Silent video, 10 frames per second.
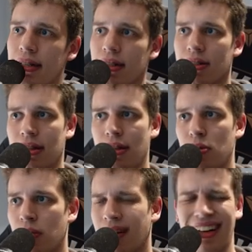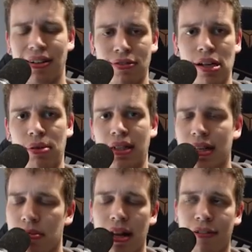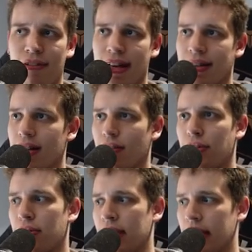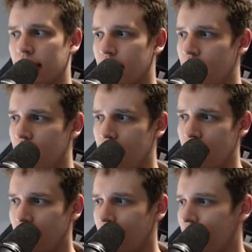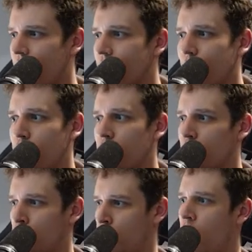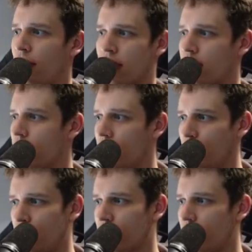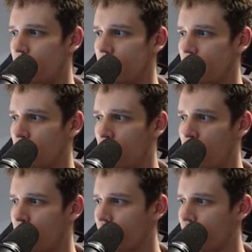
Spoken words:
there's a new one, and I don't really pay. It's a bit like Fast and the Furious. Like, Fast and the Furious 12 has recently been released as well.